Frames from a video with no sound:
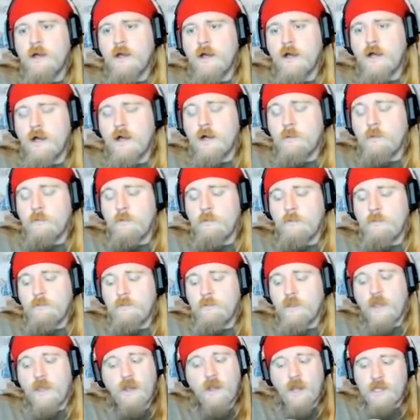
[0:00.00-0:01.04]
And
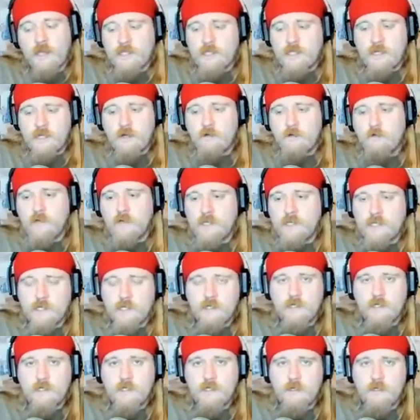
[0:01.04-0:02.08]
I see no
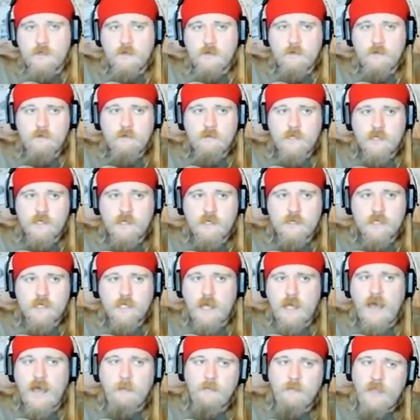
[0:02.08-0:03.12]
reason to
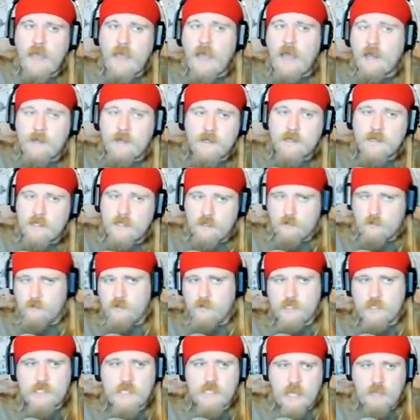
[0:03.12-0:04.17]
stop that until
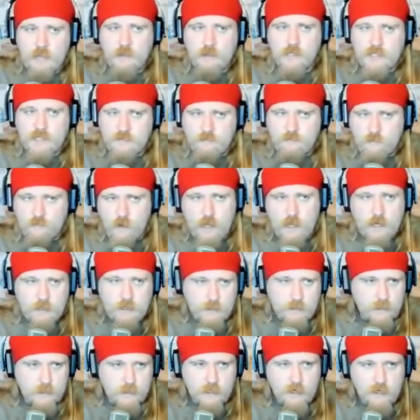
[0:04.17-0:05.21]
the sales have
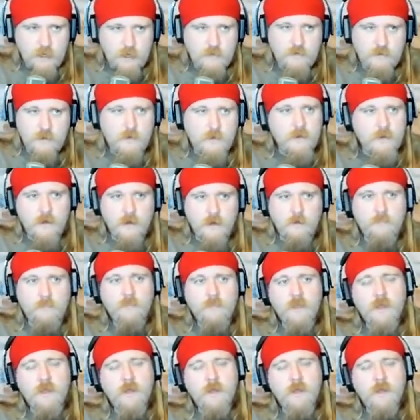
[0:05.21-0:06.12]
waned into nothing,